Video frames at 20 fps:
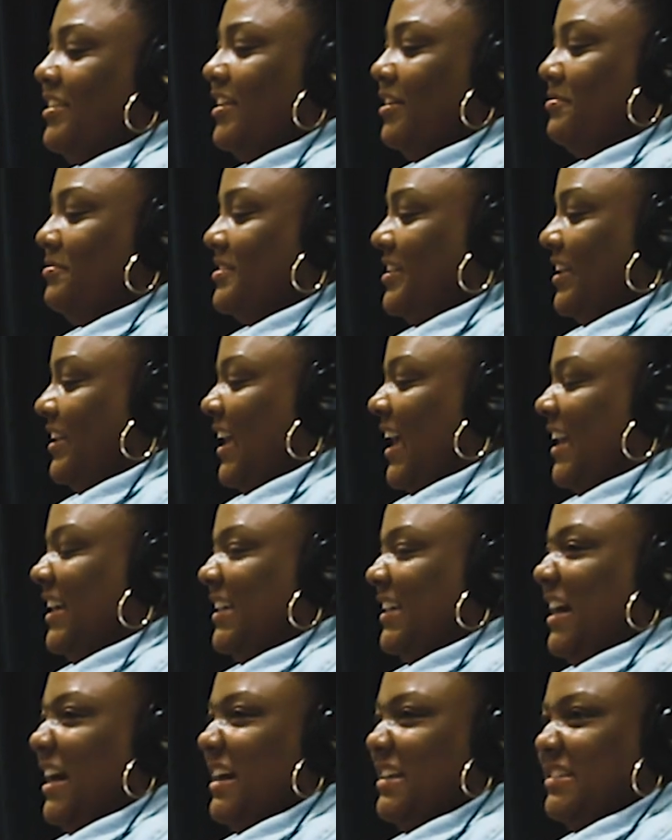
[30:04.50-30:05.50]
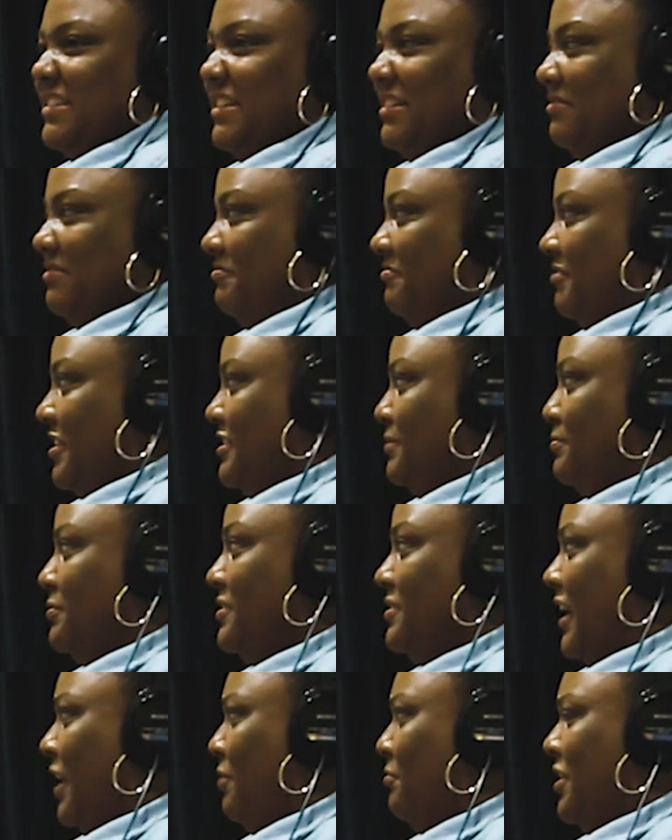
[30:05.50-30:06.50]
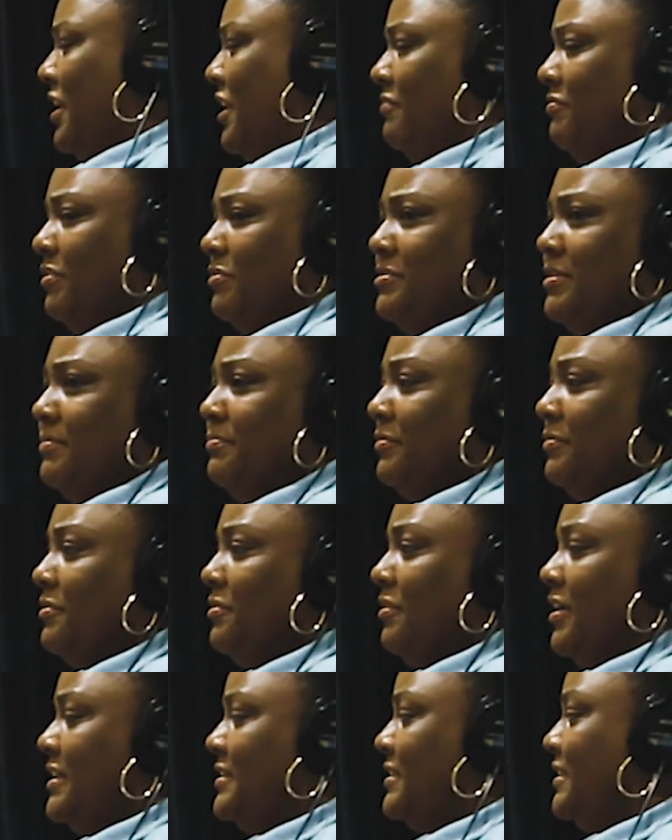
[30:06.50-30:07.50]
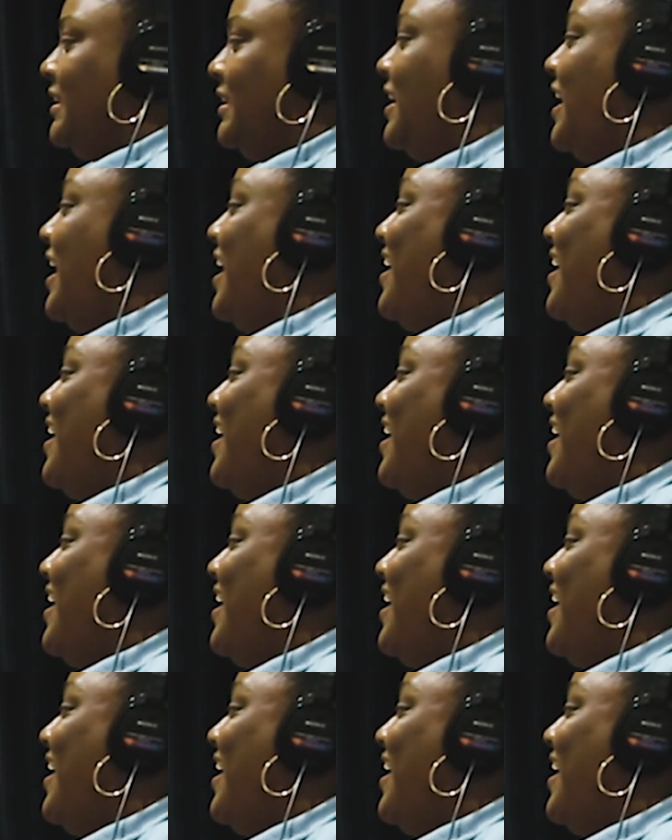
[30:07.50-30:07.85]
I think it was like Anacostia Festival Day, whatever. It was something crazy.